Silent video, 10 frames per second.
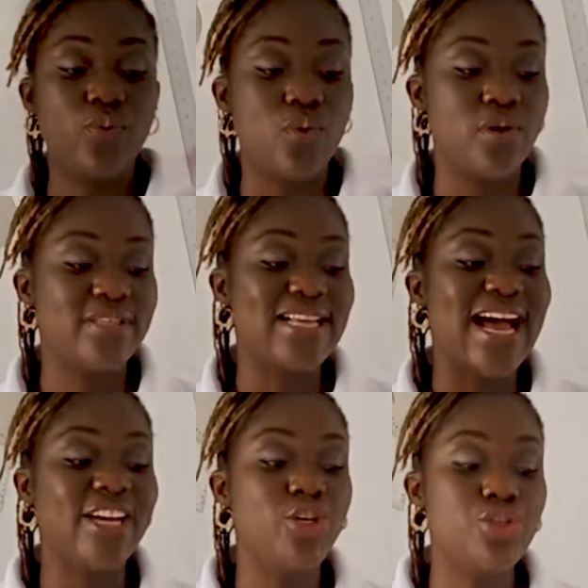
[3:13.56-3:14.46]
ones
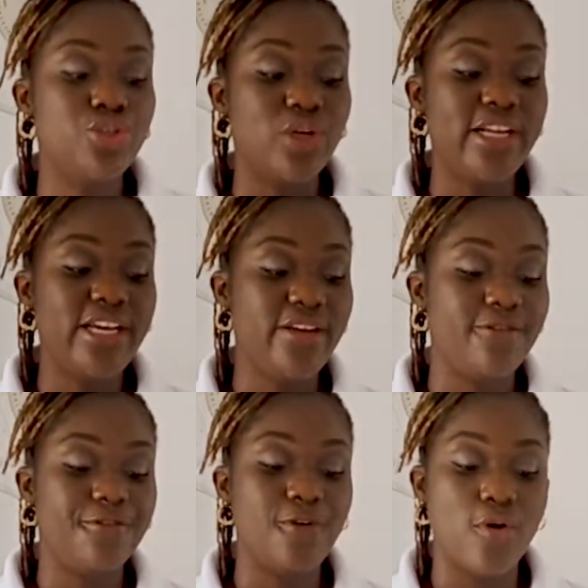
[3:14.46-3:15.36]
are usually
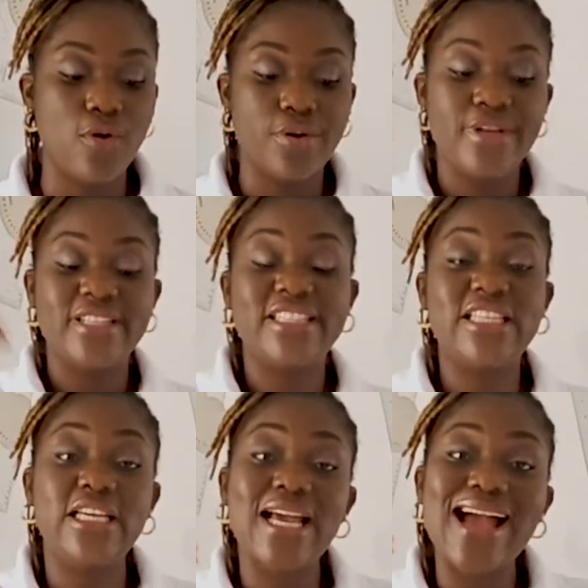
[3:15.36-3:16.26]
for
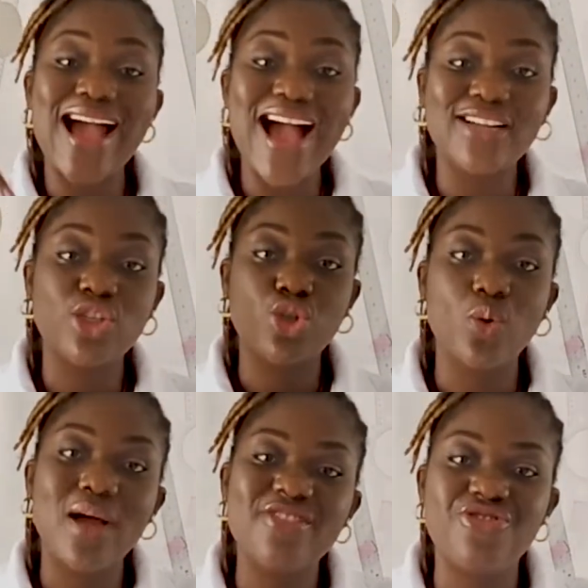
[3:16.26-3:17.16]
the
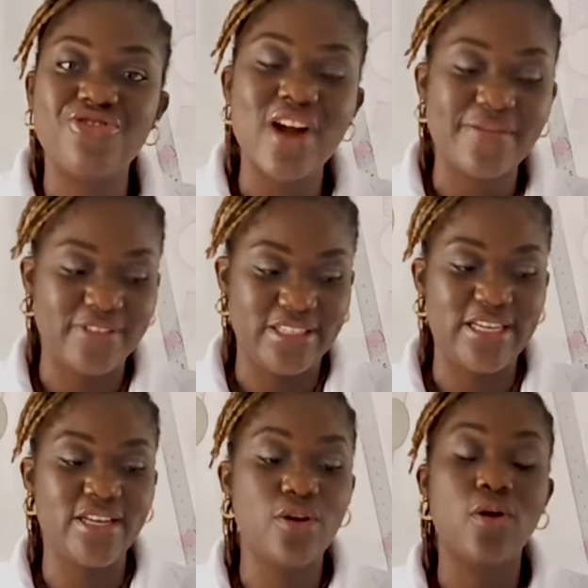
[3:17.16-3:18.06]
actual
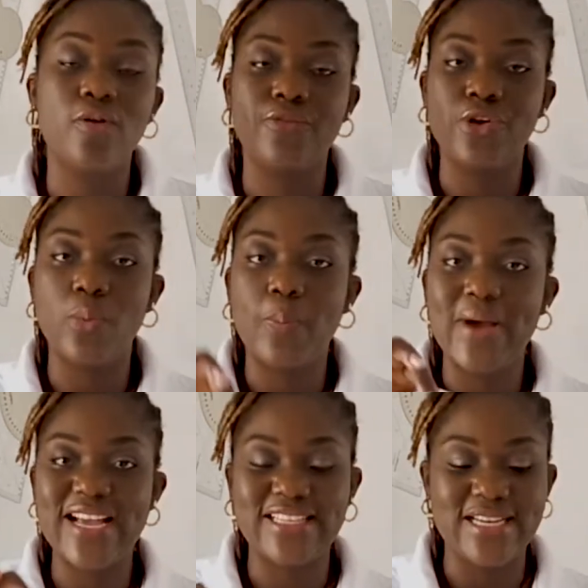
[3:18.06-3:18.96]
drafting of your
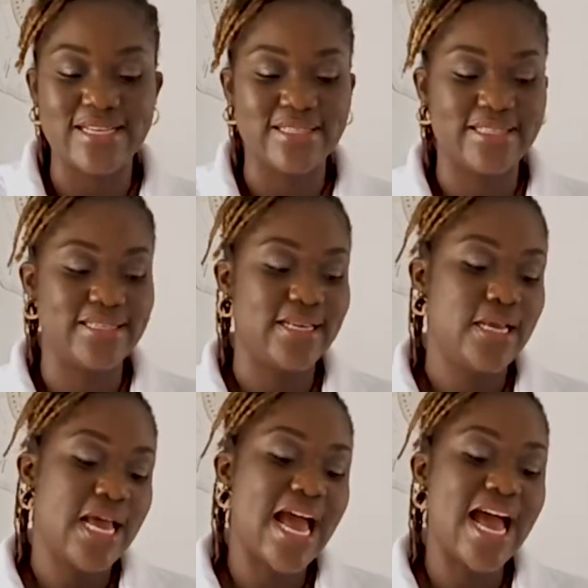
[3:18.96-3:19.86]
patterns
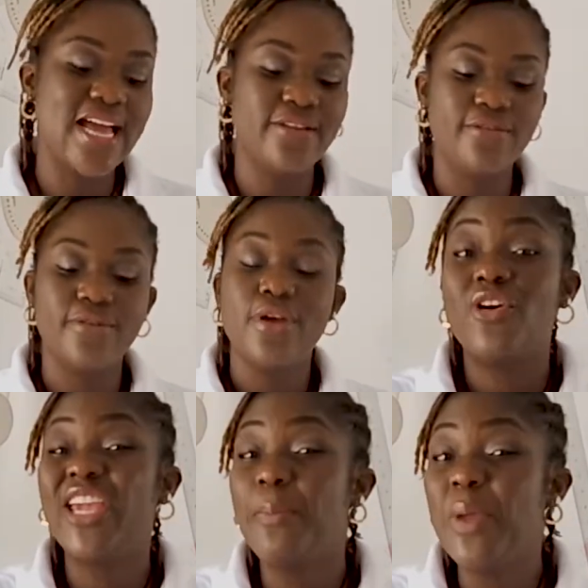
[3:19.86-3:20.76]
and for
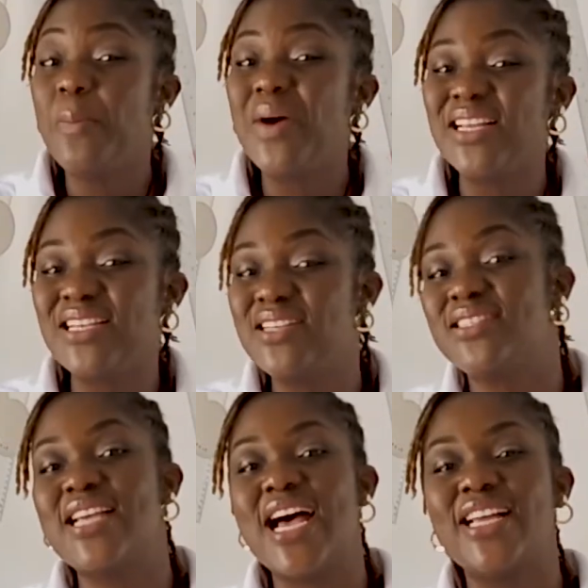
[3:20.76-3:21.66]
keeping patterns
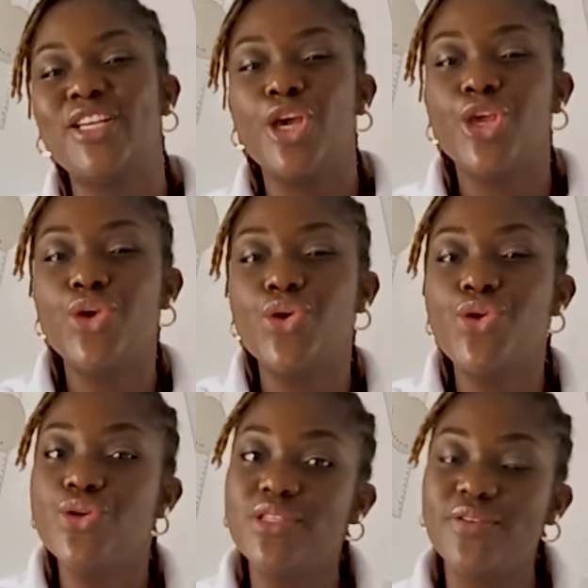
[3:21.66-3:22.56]
that you
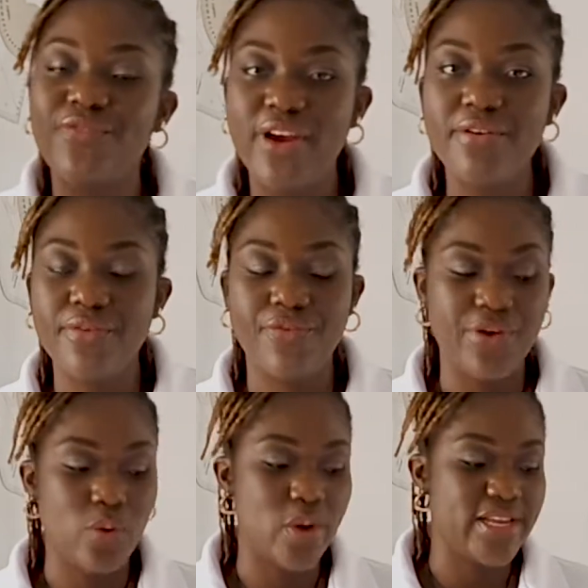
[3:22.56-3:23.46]
use very
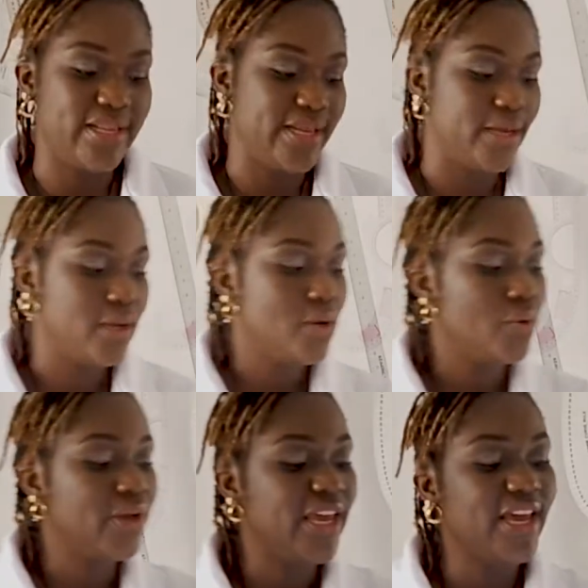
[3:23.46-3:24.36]
frequently,
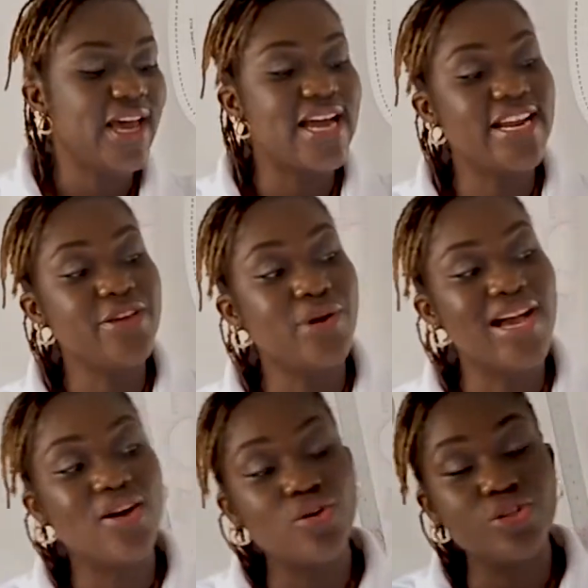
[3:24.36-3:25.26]
okay? And then you
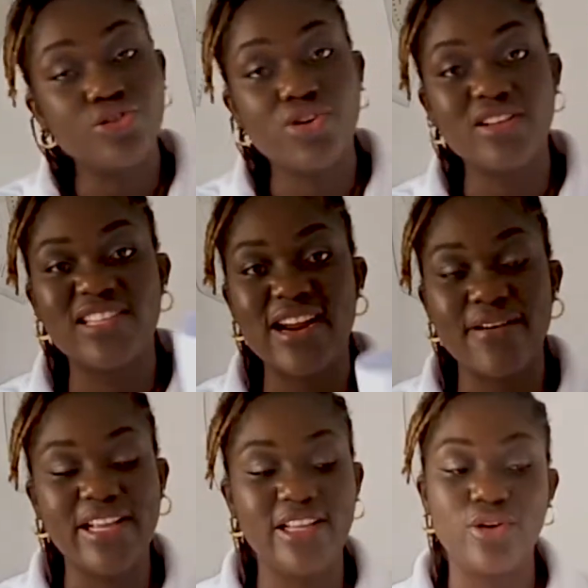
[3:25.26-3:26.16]
can construct
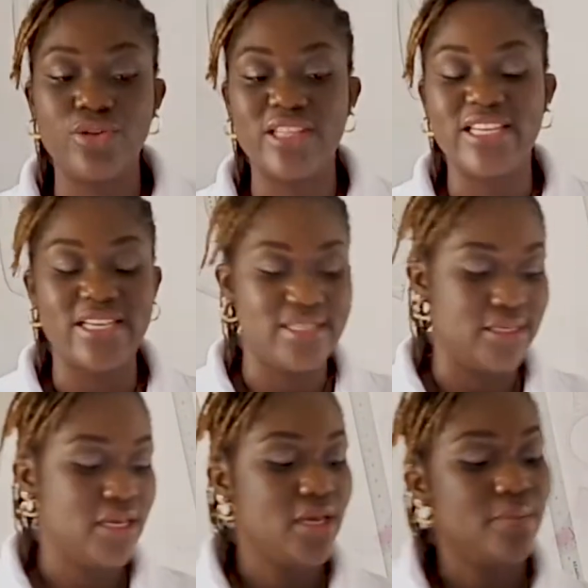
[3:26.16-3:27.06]
directly on this
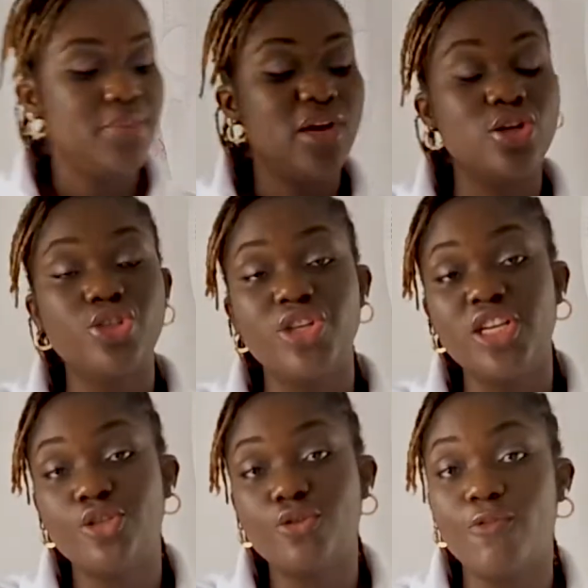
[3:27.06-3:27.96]
because you
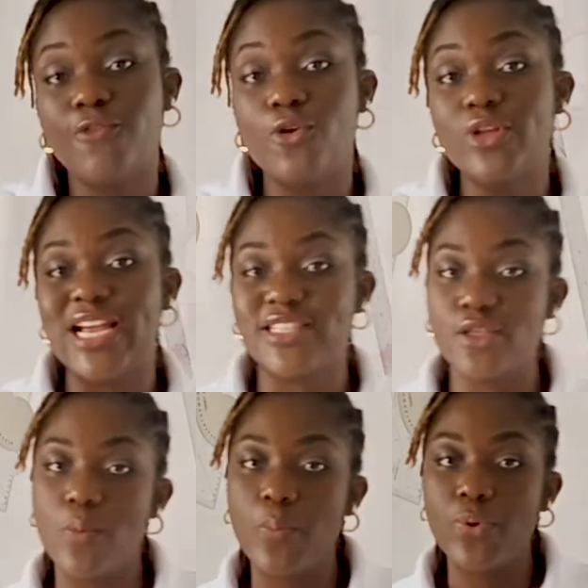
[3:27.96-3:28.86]
need to fold at
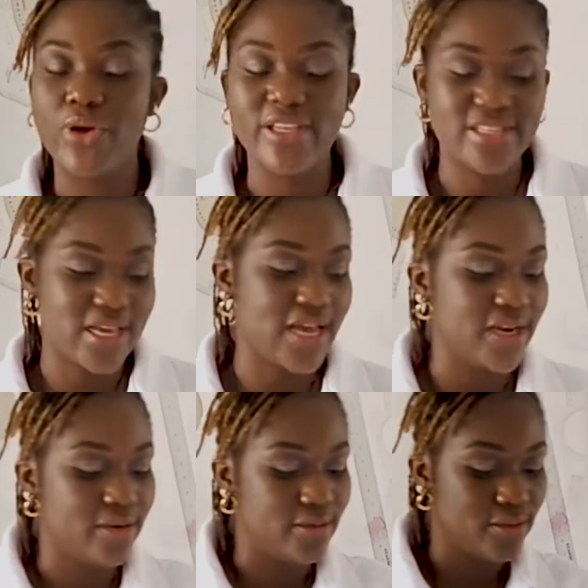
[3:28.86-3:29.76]
some point
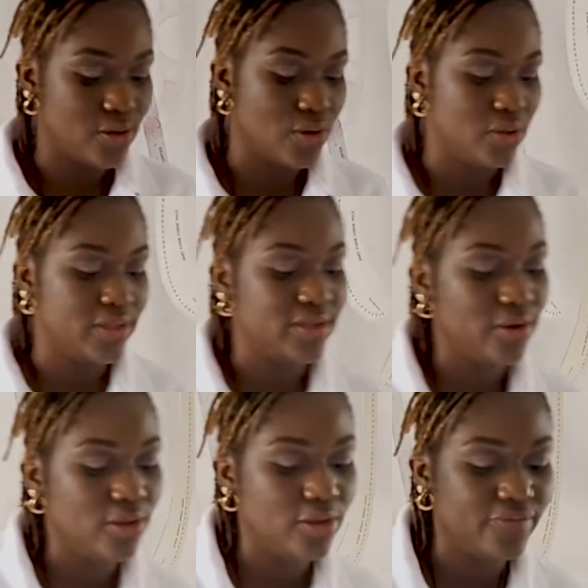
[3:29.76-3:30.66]
and all
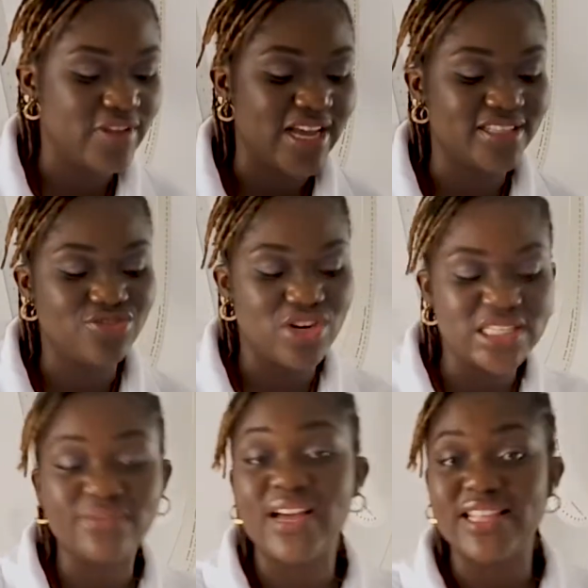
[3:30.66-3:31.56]
of that,
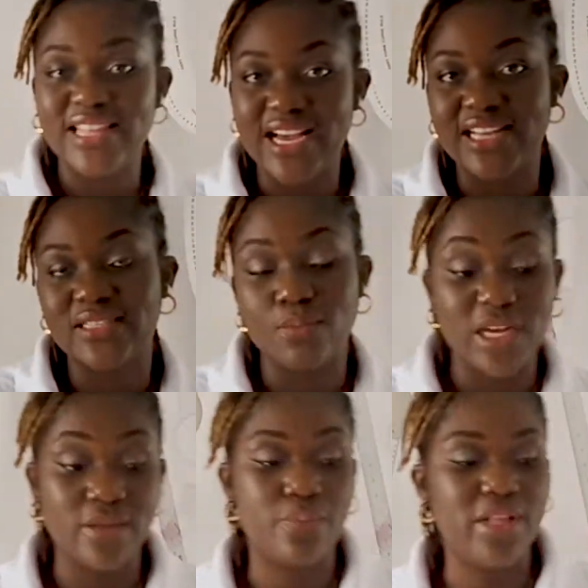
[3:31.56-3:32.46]
transfer that,
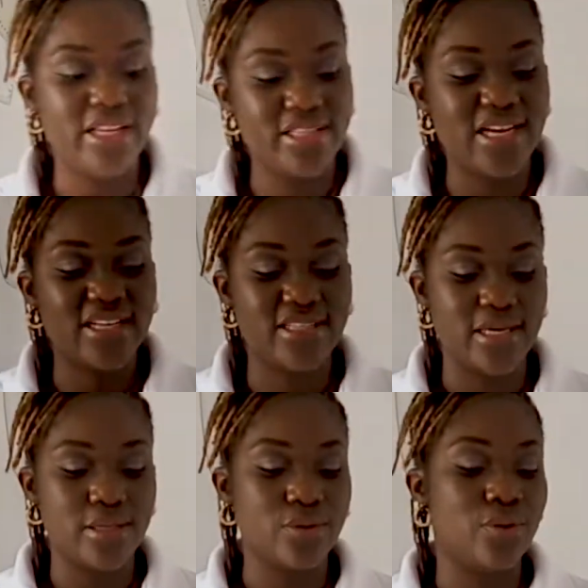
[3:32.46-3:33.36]
manipulate that
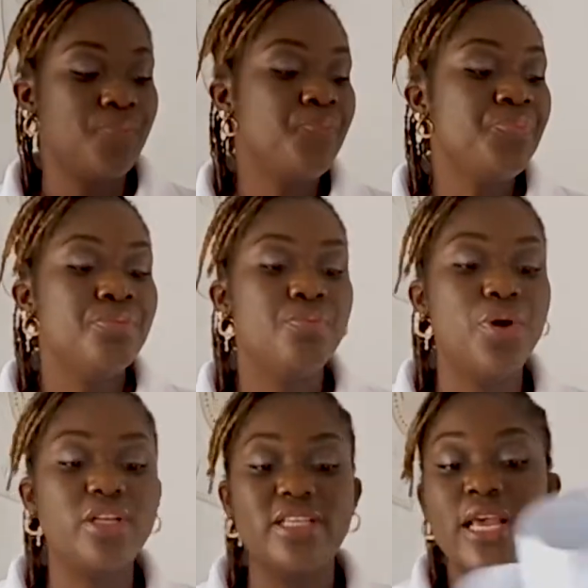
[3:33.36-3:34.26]
and all.
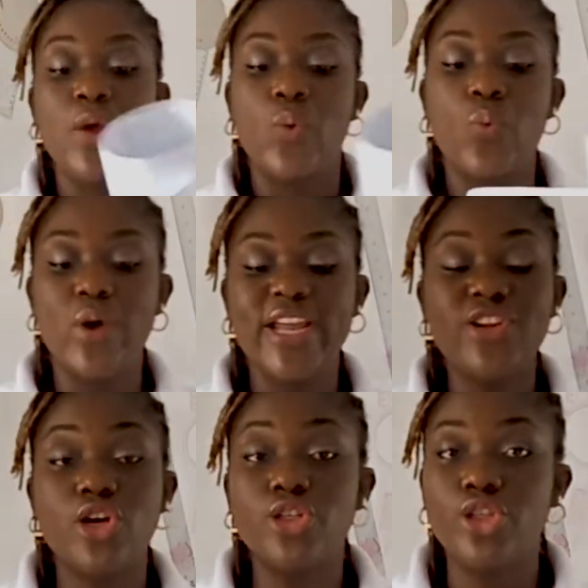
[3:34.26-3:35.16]
But when
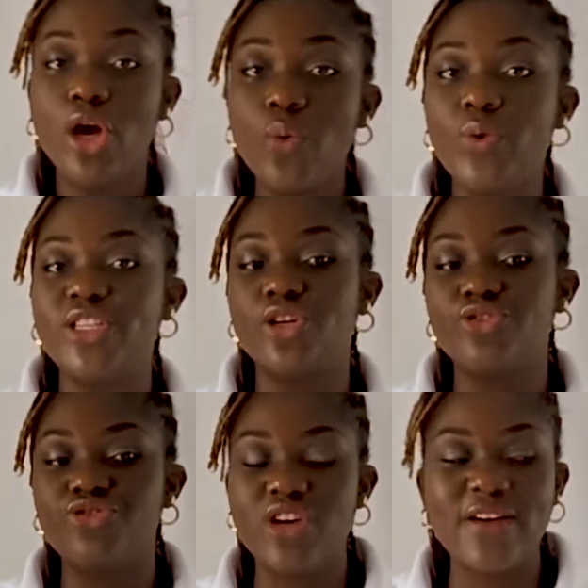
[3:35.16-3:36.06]
you're done with your
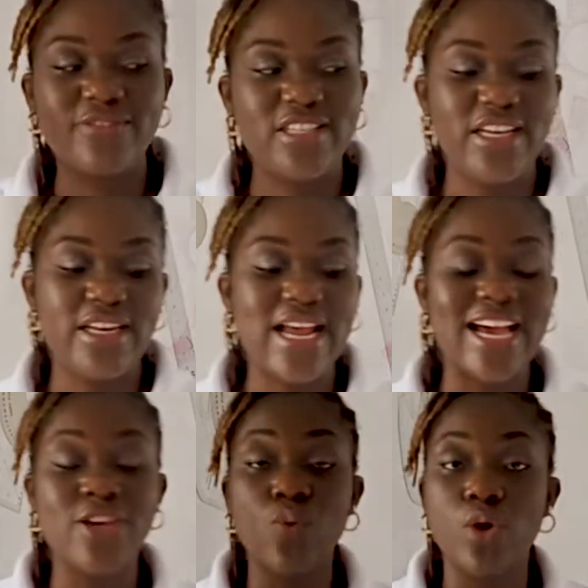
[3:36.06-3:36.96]
drafting
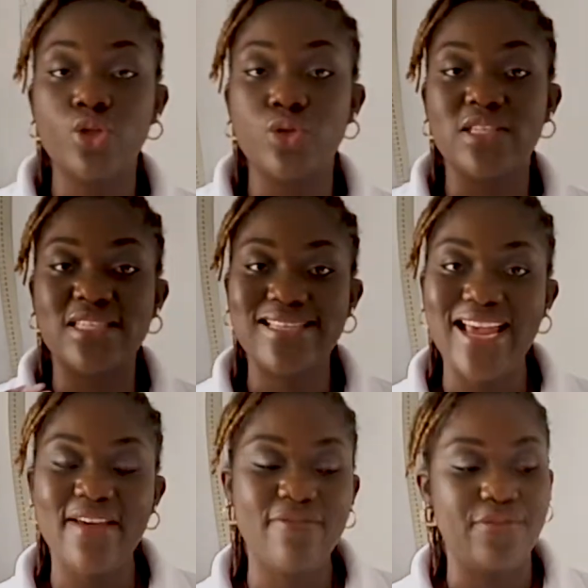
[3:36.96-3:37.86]
and you want to
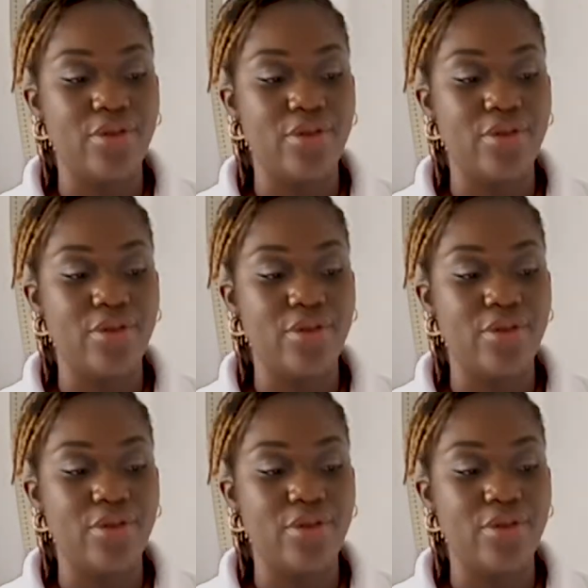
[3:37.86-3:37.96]
save